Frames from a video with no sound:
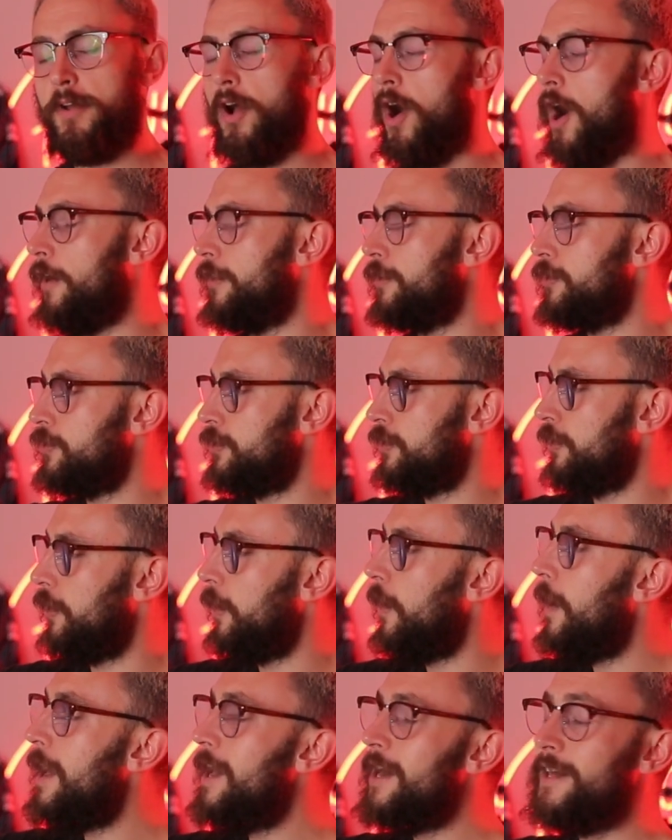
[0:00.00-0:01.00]
behind the
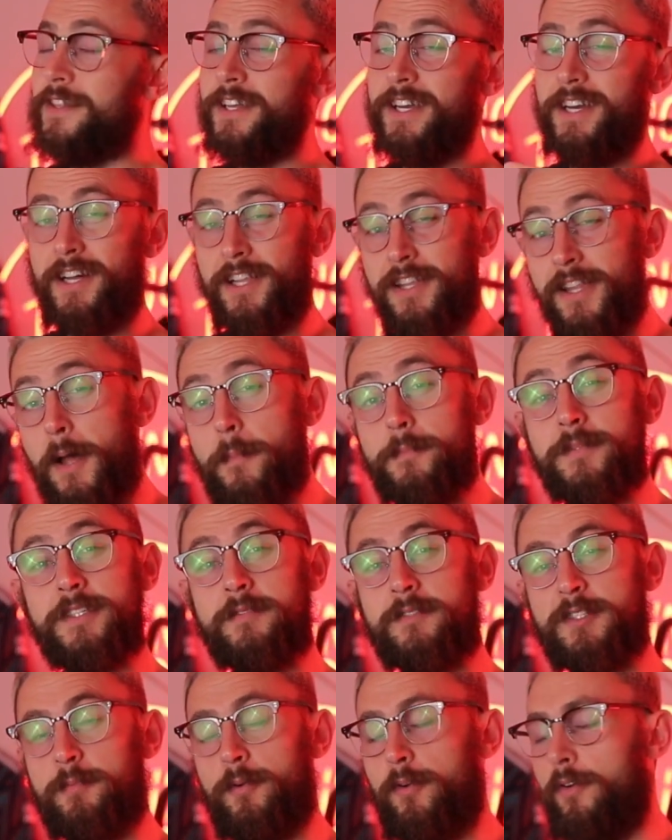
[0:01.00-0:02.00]
shirt, the club's
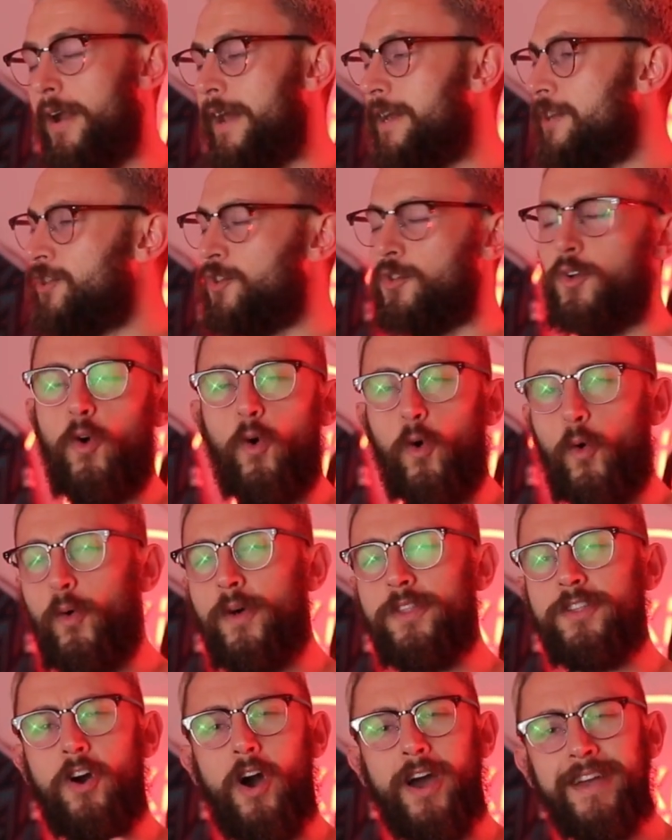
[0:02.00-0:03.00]
inspiration, or
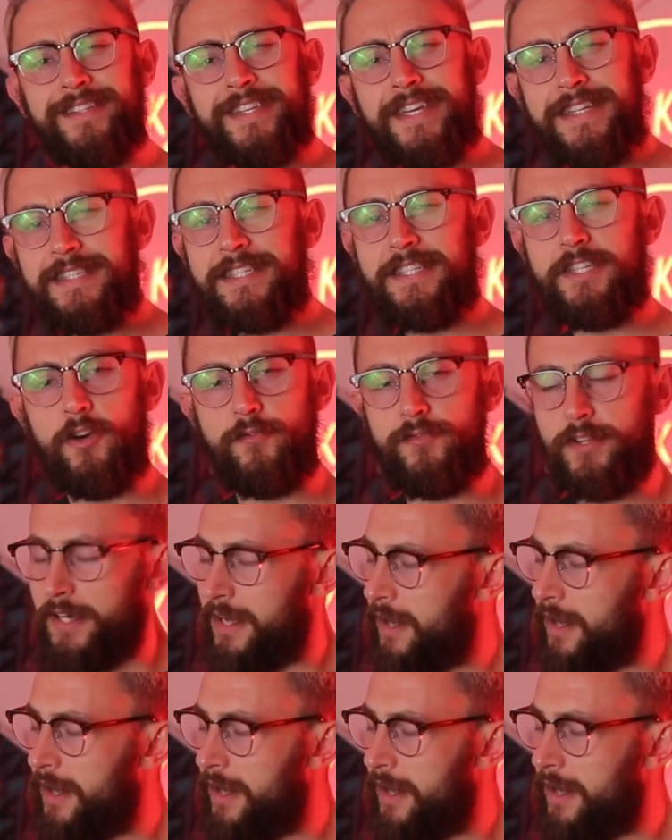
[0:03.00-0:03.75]
the identity of the